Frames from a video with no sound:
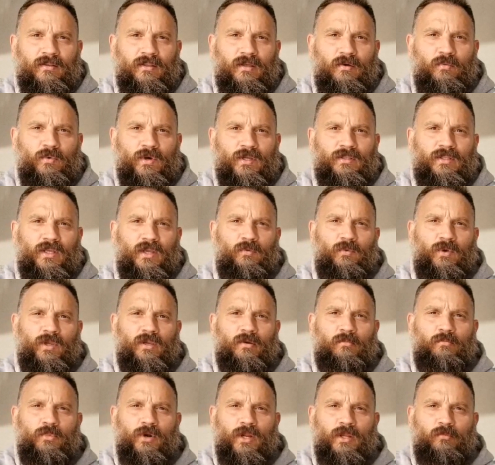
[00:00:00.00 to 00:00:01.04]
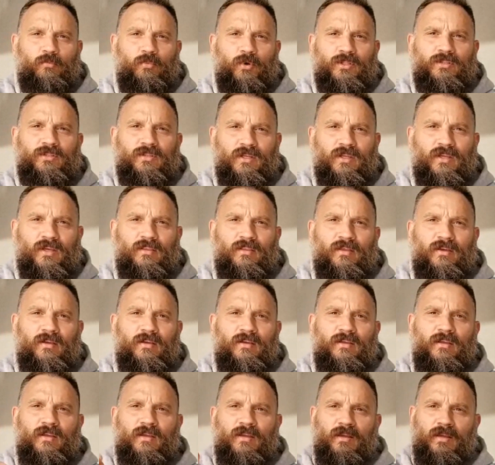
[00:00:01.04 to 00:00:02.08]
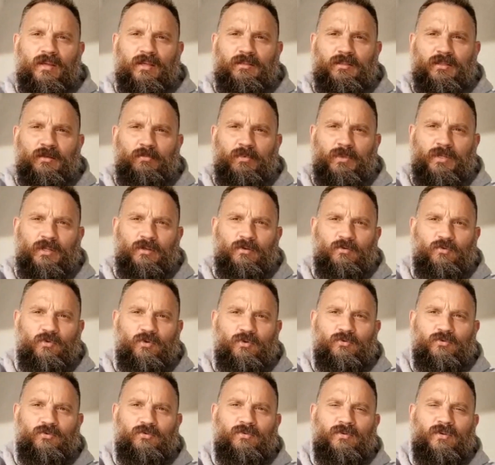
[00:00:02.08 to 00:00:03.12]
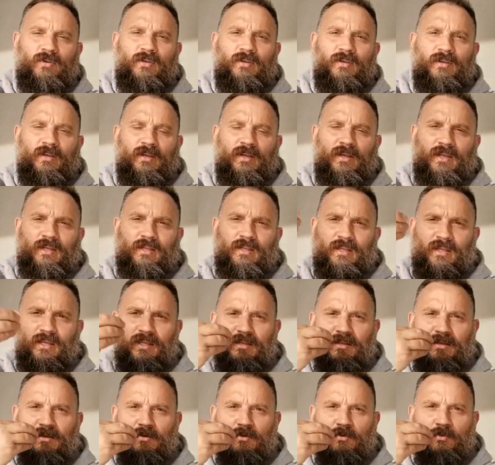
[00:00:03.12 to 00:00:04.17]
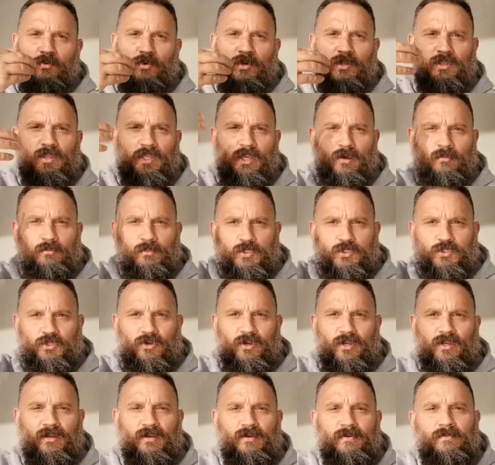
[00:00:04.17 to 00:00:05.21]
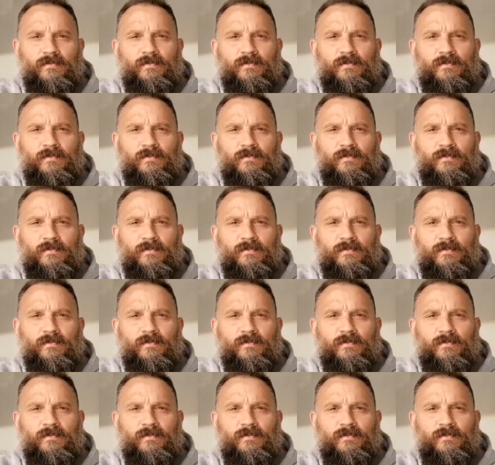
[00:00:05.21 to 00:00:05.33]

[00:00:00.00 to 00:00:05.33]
that one day we can break bread together and dip it in oil and eat it with our Messiah.